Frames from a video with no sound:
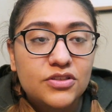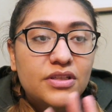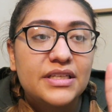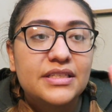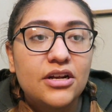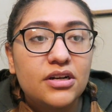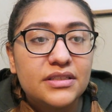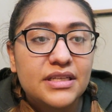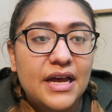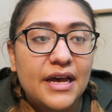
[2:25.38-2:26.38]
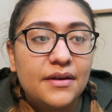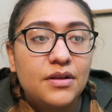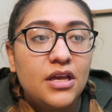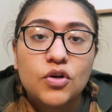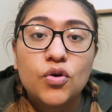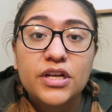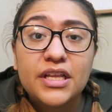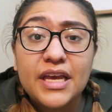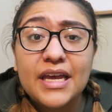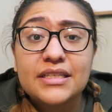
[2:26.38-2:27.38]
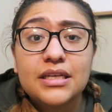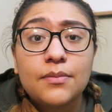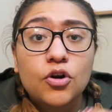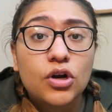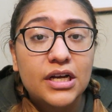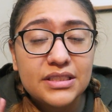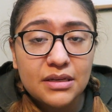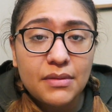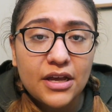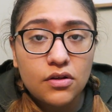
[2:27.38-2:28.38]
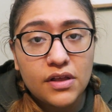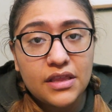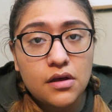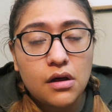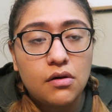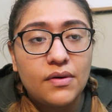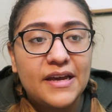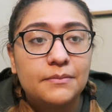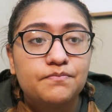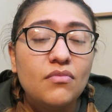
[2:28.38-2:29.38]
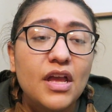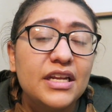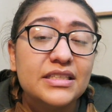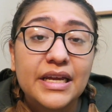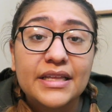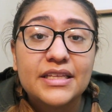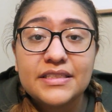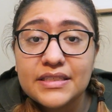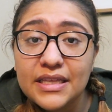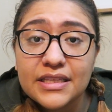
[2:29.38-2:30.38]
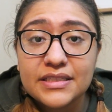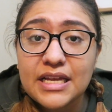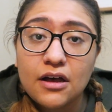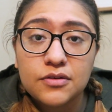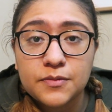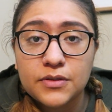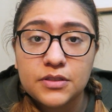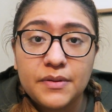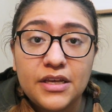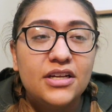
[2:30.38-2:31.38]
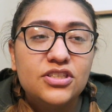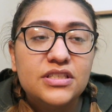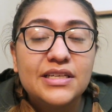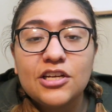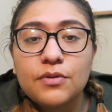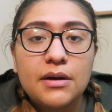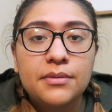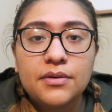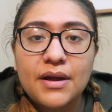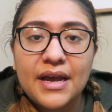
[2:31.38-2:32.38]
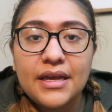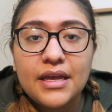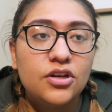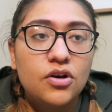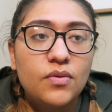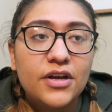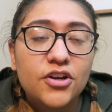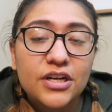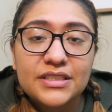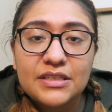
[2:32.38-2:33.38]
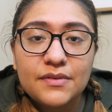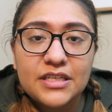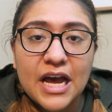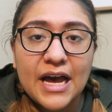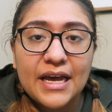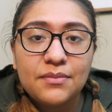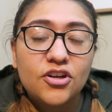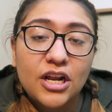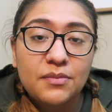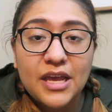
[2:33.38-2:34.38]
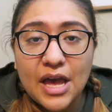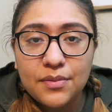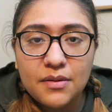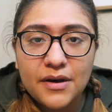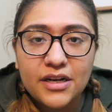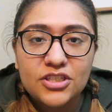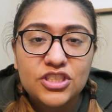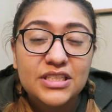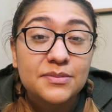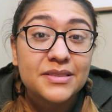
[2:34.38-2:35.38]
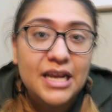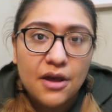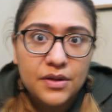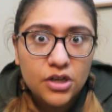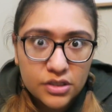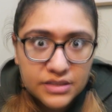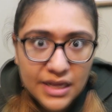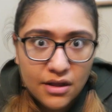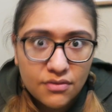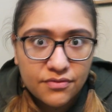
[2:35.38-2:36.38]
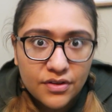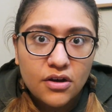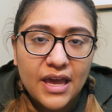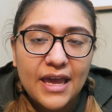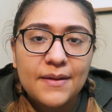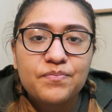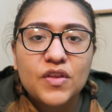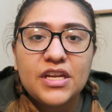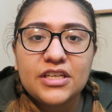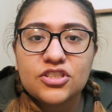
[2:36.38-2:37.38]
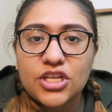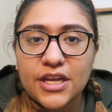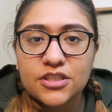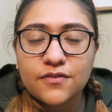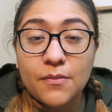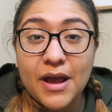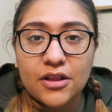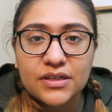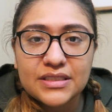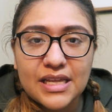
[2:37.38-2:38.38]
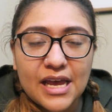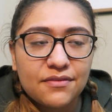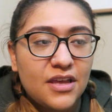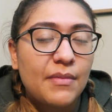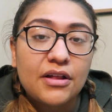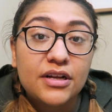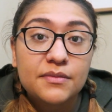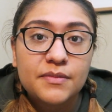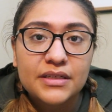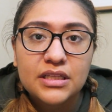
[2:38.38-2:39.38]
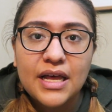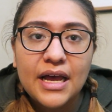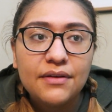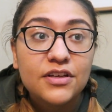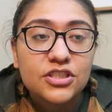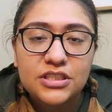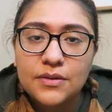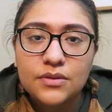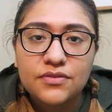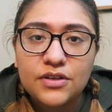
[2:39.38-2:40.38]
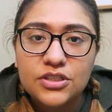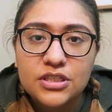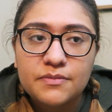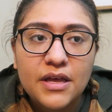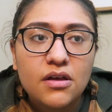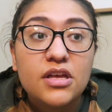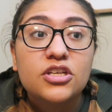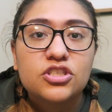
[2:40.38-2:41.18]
So they set her aside. Cordelia ends up crossing Michael in the hallway, and he's like, this is it, this is how it's supposed to be. And she's like, you're probably right. You know what? You're gonna see me die. You're not gonna be happy about it. And she ends up stabbing herself, okay, in exchange for Mallory's life. Mallory comes back to life. She's able to finish the spell.